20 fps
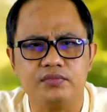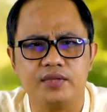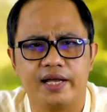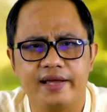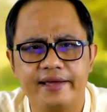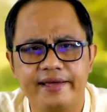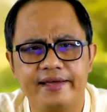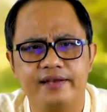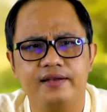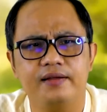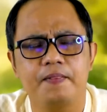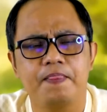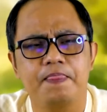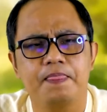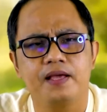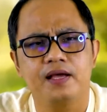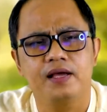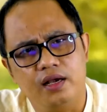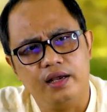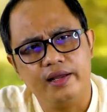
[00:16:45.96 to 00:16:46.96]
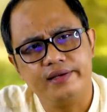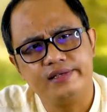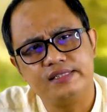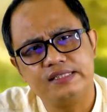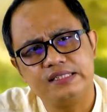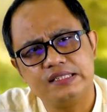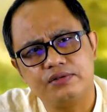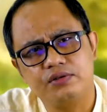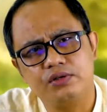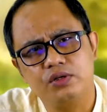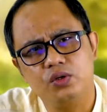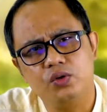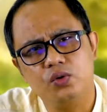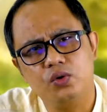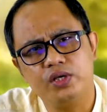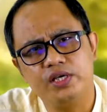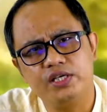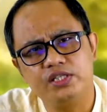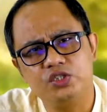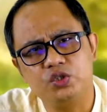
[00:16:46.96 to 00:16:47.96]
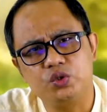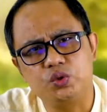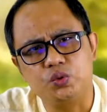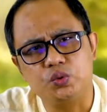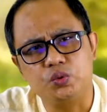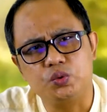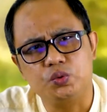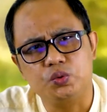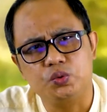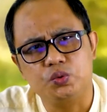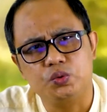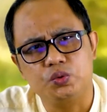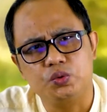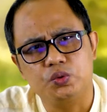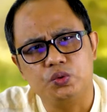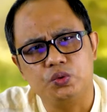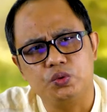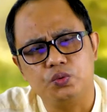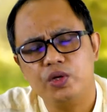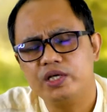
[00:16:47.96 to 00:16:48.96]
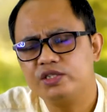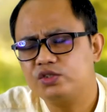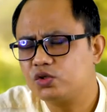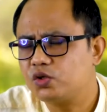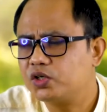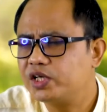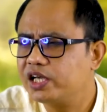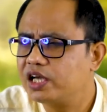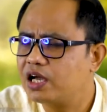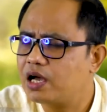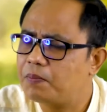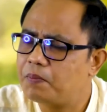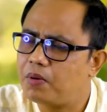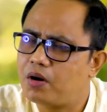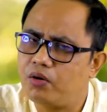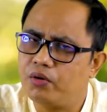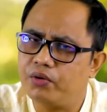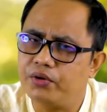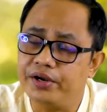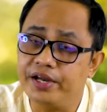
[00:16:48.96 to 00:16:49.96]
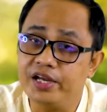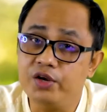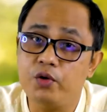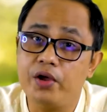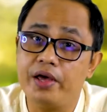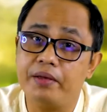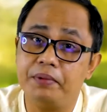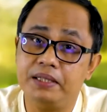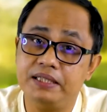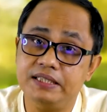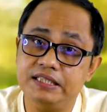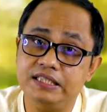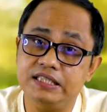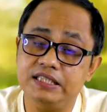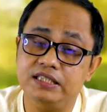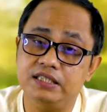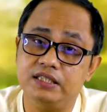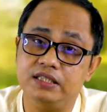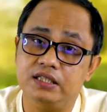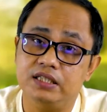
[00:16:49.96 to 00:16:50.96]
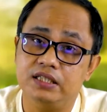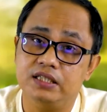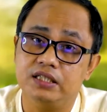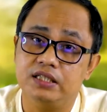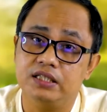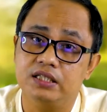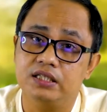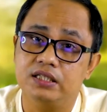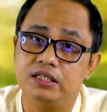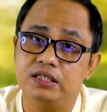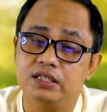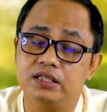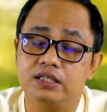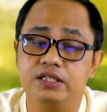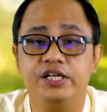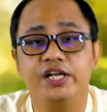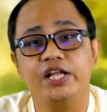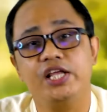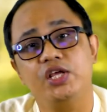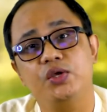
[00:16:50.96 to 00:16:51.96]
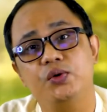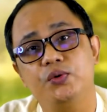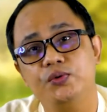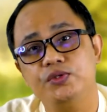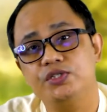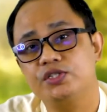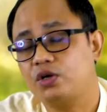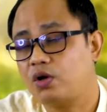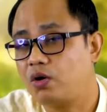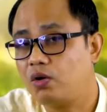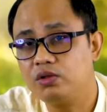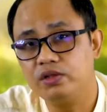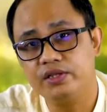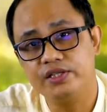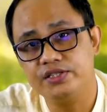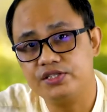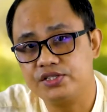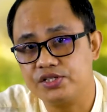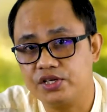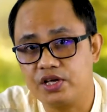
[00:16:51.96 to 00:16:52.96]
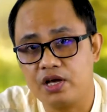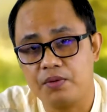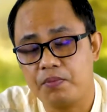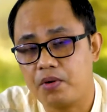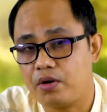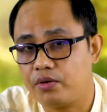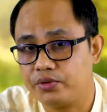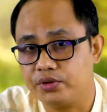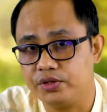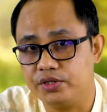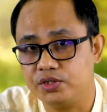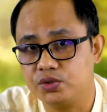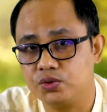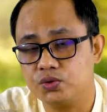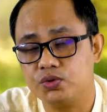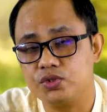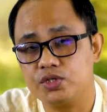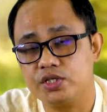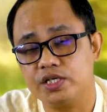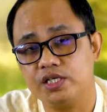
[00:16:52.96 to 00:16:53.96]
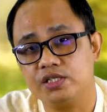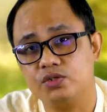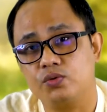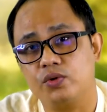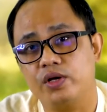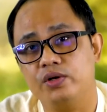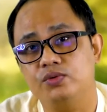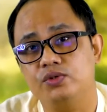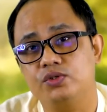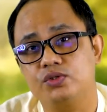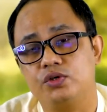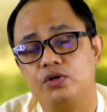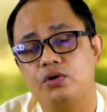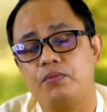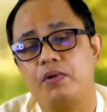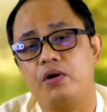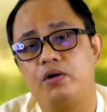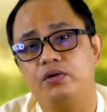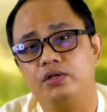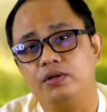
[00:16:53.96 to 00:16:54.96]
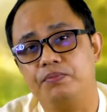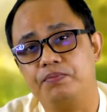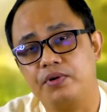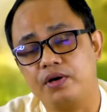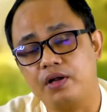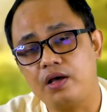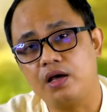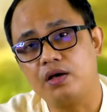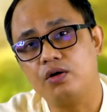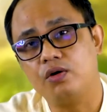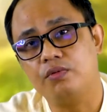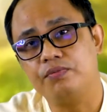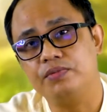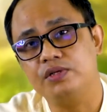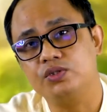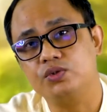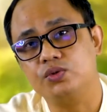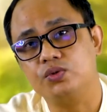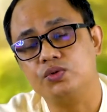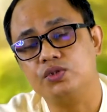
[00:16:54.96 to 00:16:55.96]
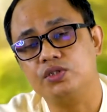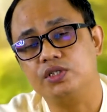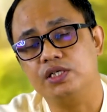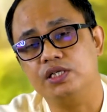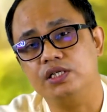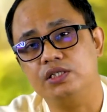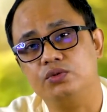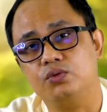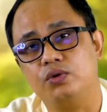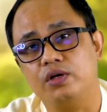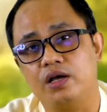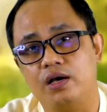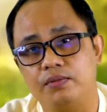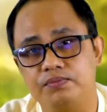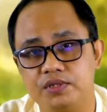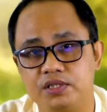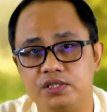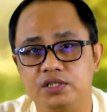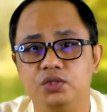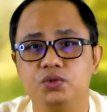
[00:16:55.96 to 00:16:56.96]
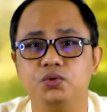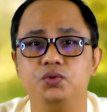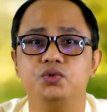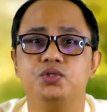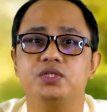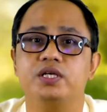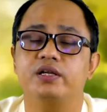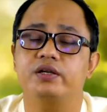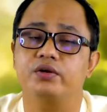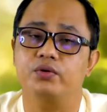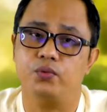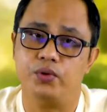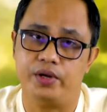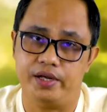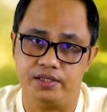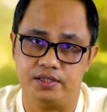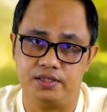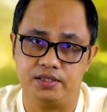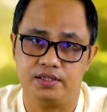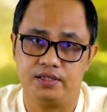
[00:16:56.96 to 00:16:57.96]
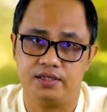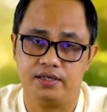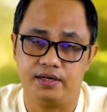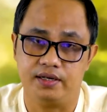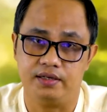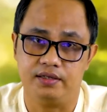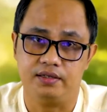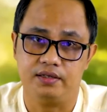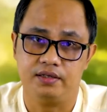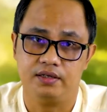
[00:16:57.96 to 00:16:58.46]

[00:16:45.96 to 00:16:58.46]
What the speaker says: Again, let us look into, we're talking about renewability, reuse, and all these things about the resources when we talk about the product of resources when after use and waste, right?